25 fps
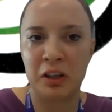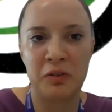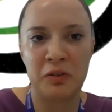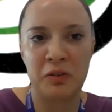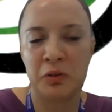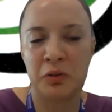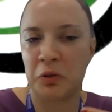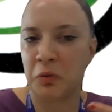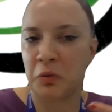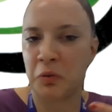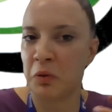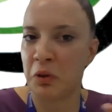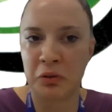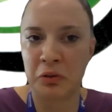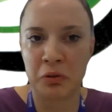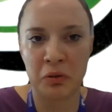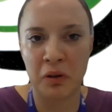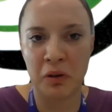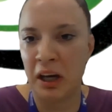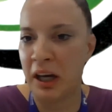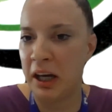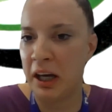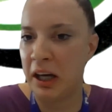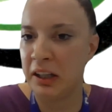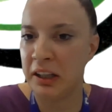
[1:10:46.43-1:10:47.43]
do you want to
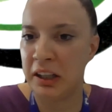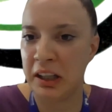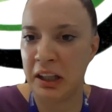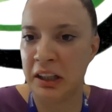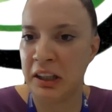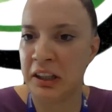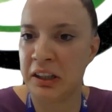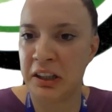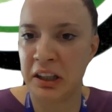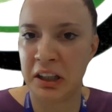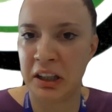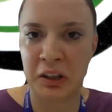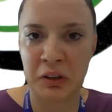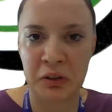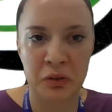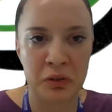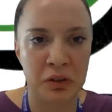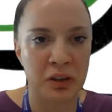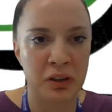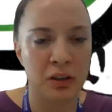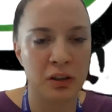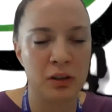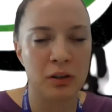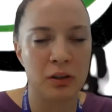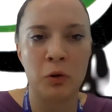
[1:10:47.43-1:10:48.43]
add anything to
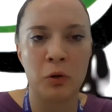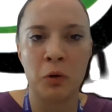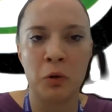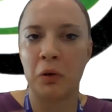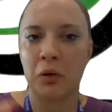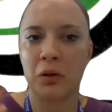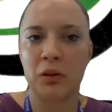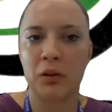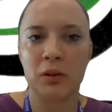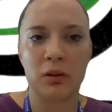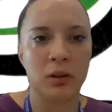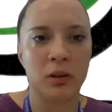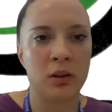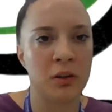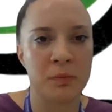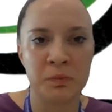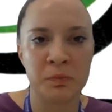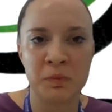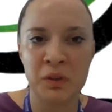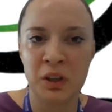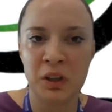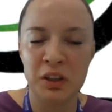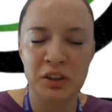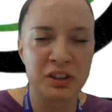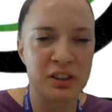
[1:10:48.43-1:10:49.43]
the whole
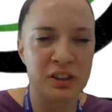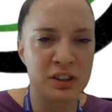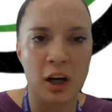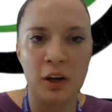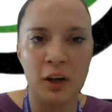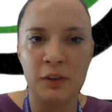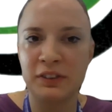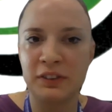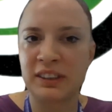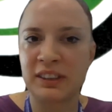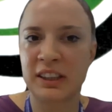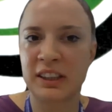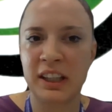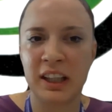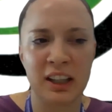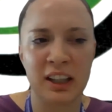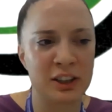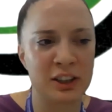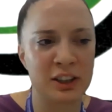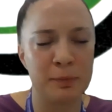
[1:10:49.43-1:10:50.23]
soft skills?